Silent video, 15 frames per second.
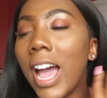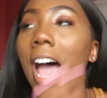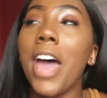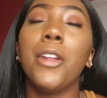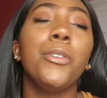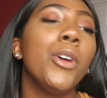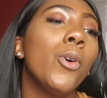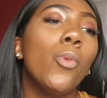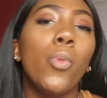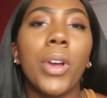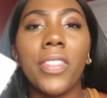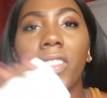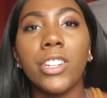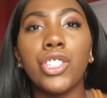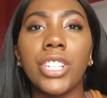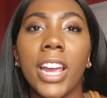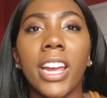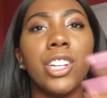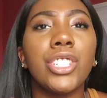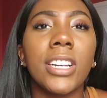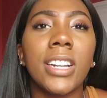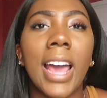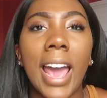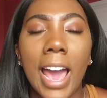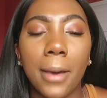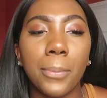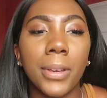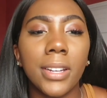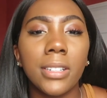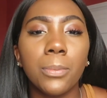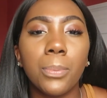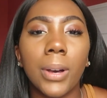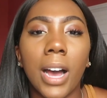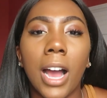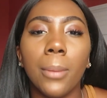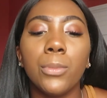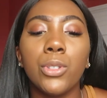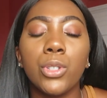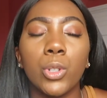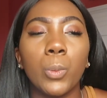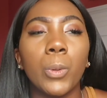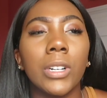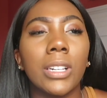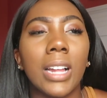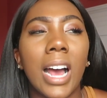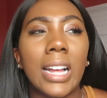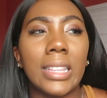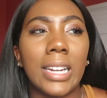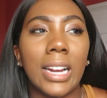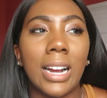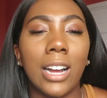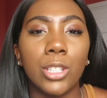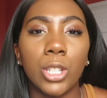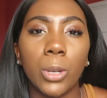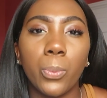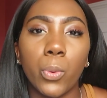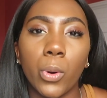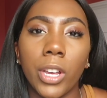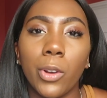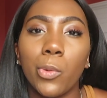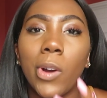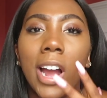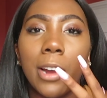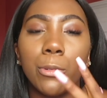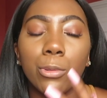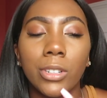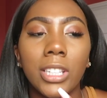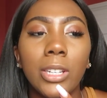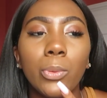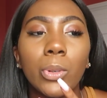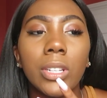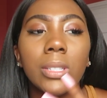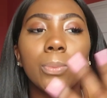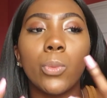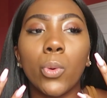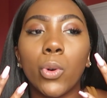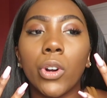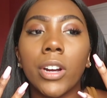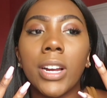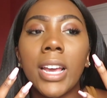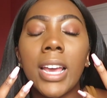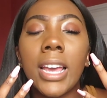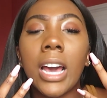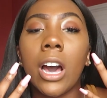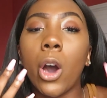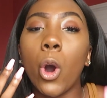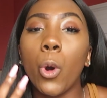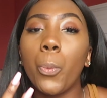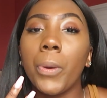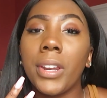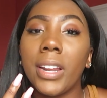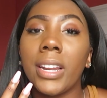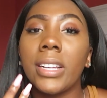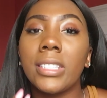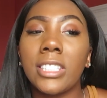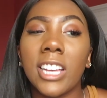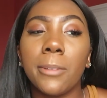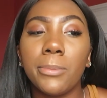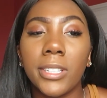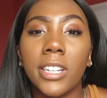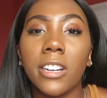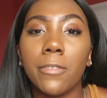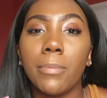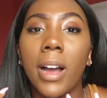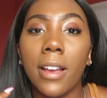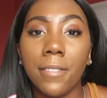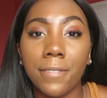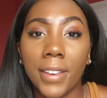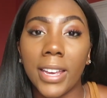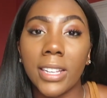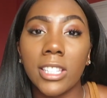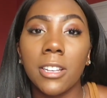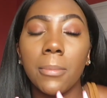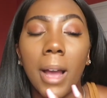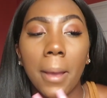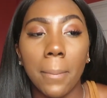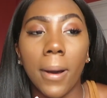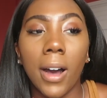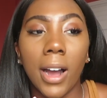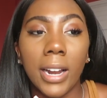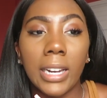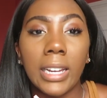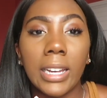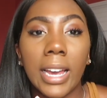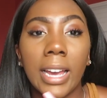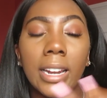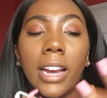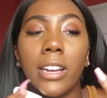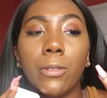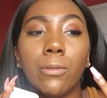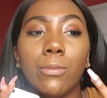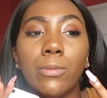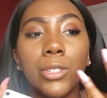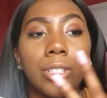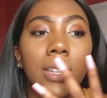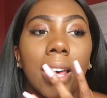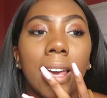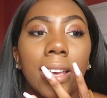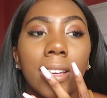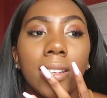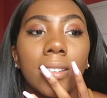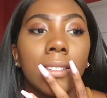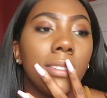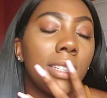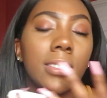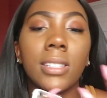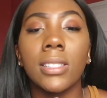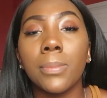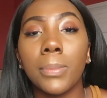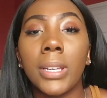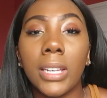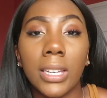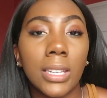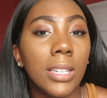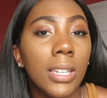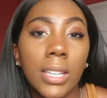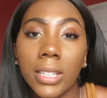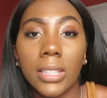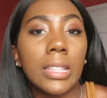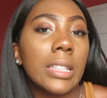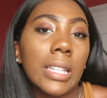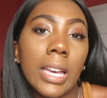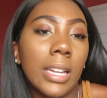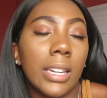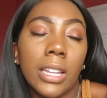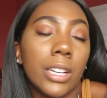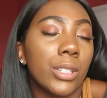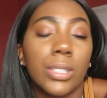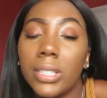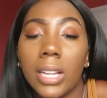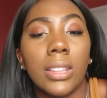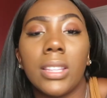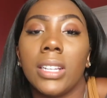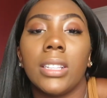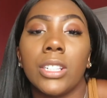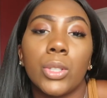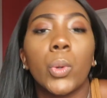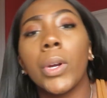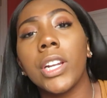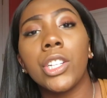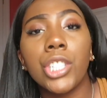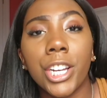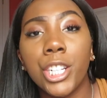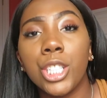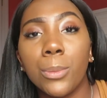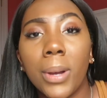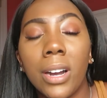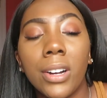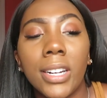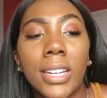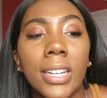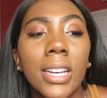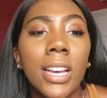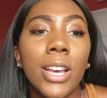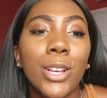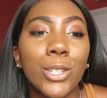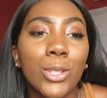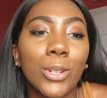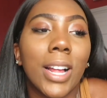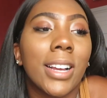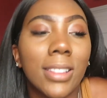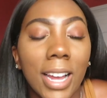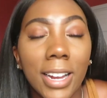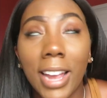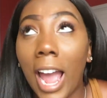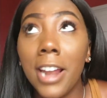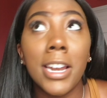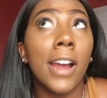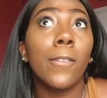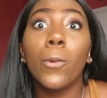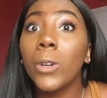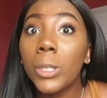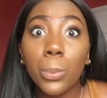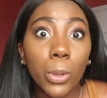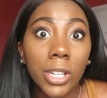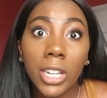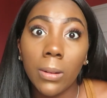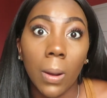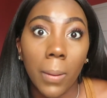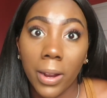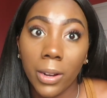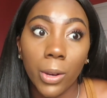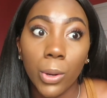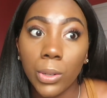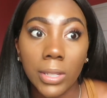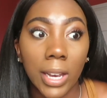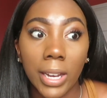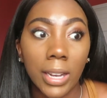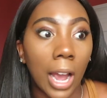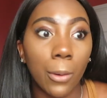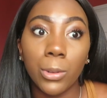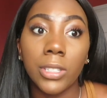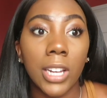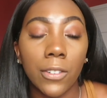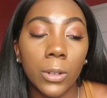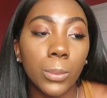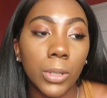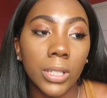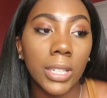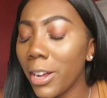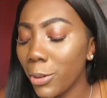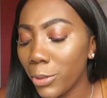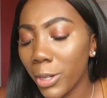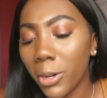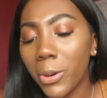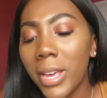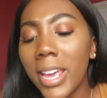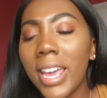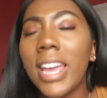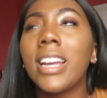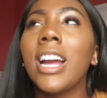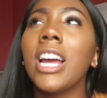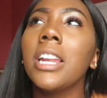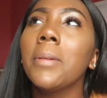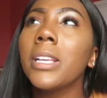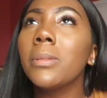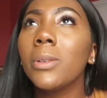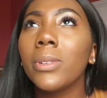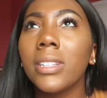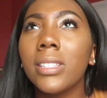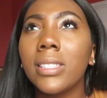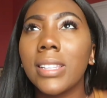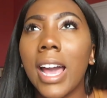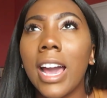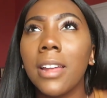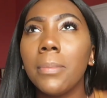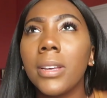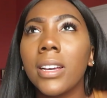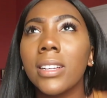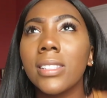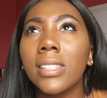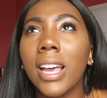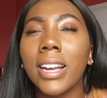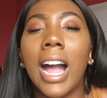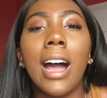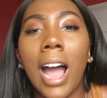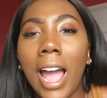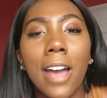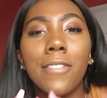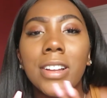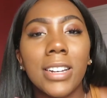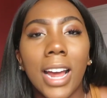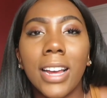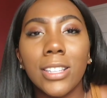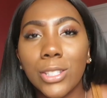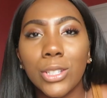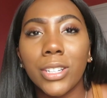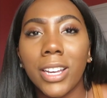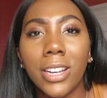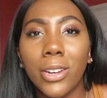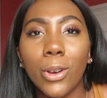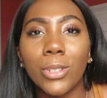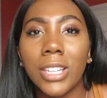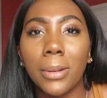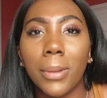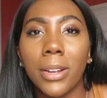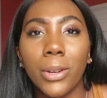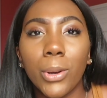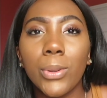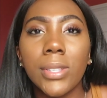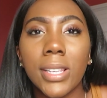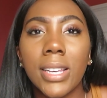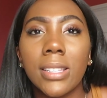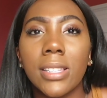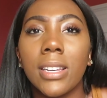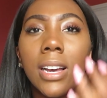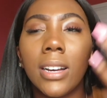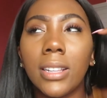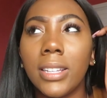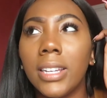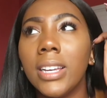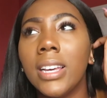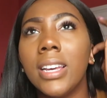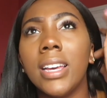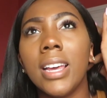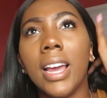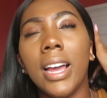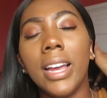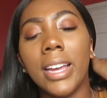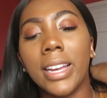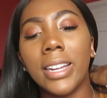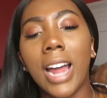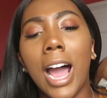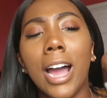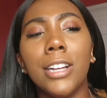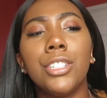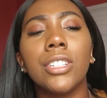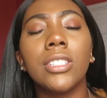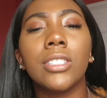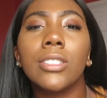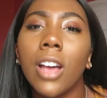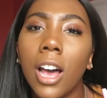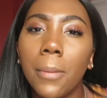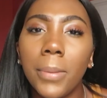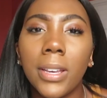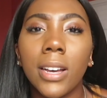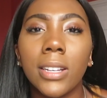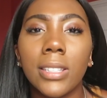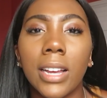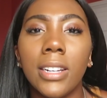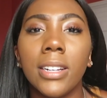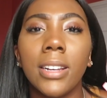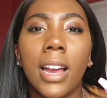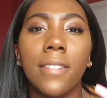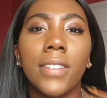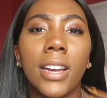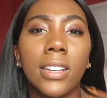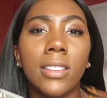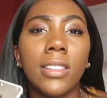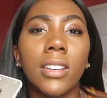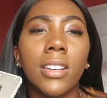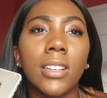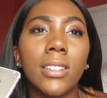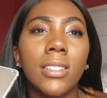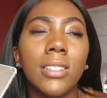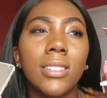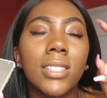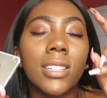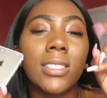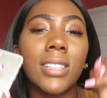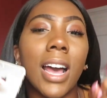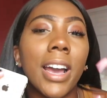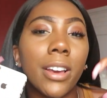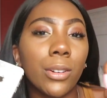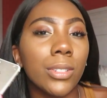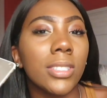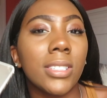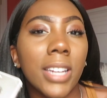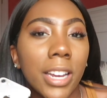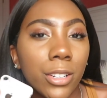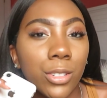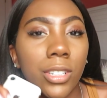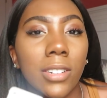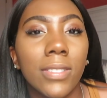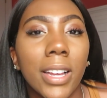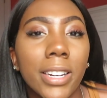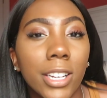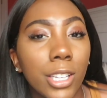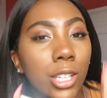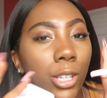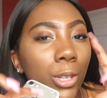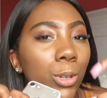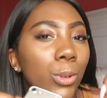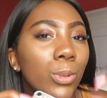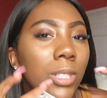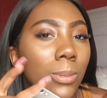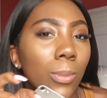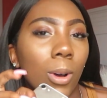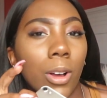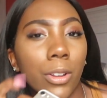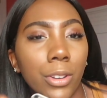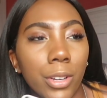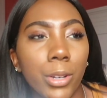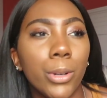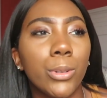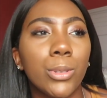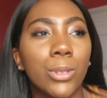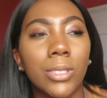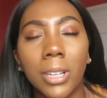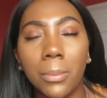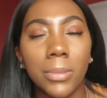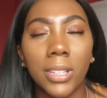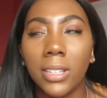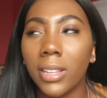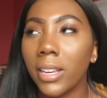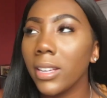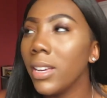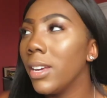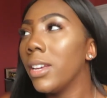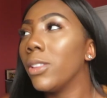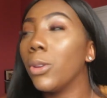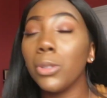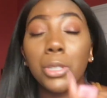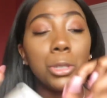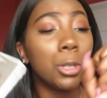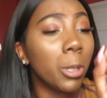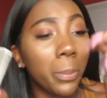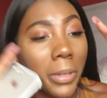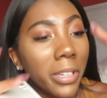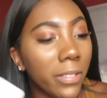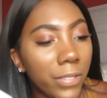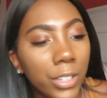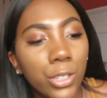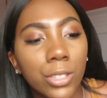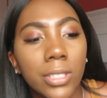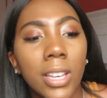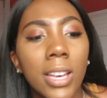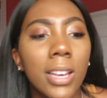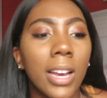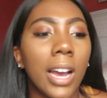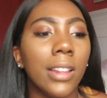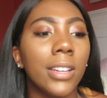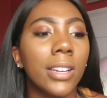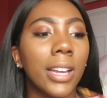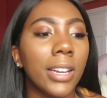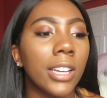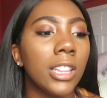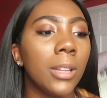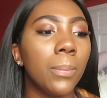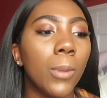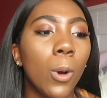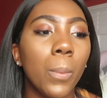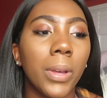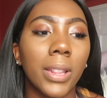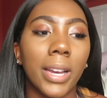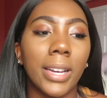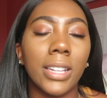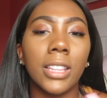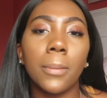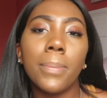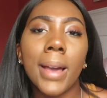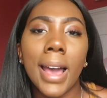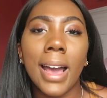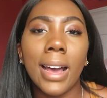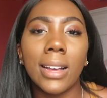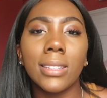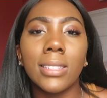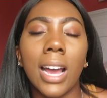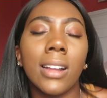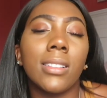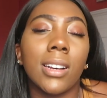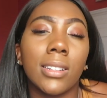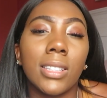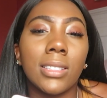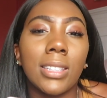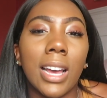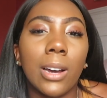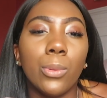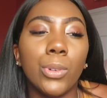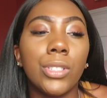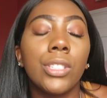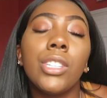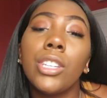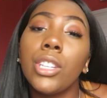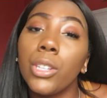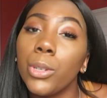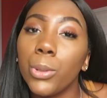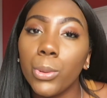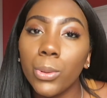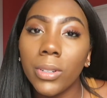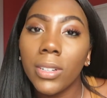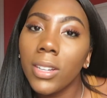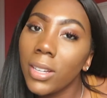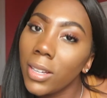I don't know when the change had happened, but I'm super glad that I got to a point where I really was more open and accepting of my face and my body. And I was like, this is me and there's nothing that's going to change about it. So like I never was bullied about my nose. Like I was never bullied. I don't know. It kind of makes me really sad because like I have a nice looking nose. Like my nose isn't ugly. And I just thought because I didn't have like the societal standard of like a cute small nose or something, like those European features, I think like in the moment, like in the past, I thought that that was cute,